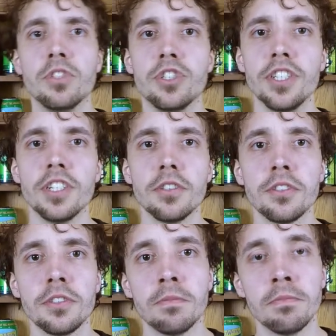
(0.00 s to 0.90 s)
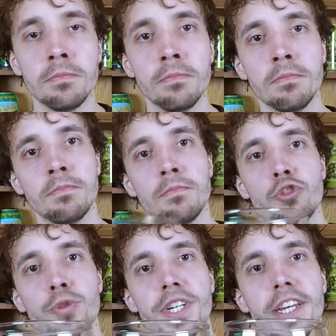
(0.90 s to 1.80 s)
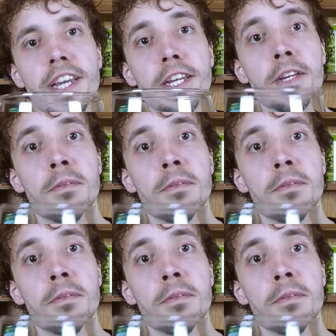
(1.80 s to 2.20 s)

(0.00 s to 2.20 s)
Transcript: cheers, drink a cake.